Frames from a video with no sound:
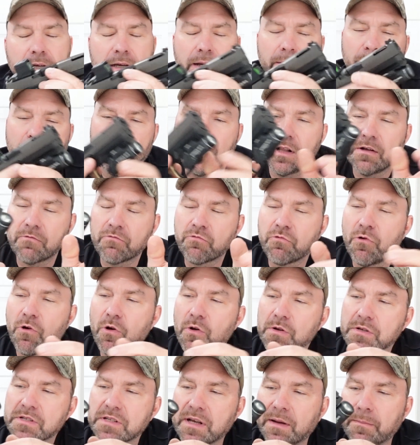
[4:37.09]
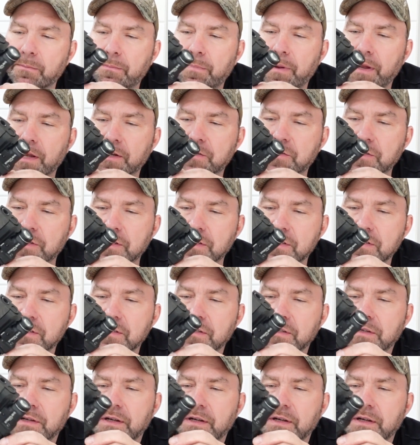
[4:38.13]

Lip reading: I'm gonna roll some pictures